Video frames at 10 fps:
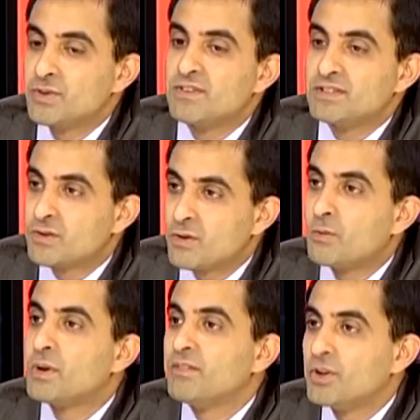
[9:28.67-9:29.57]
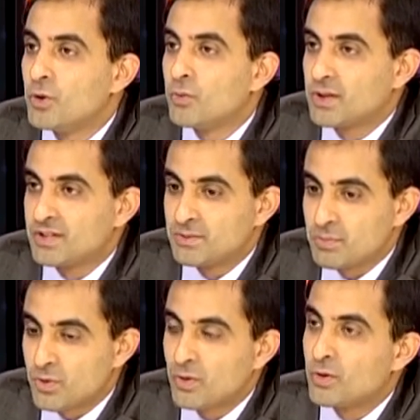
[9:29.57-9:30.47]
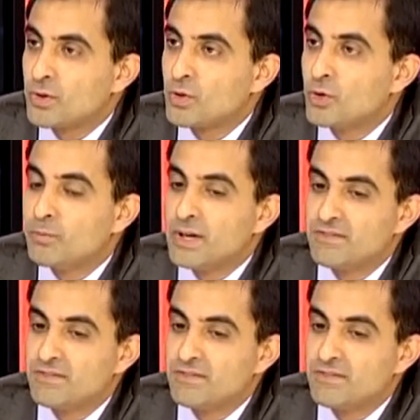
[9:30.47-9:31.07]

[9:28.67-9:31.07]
So if it's a trauma, we know what is the protocol to go by.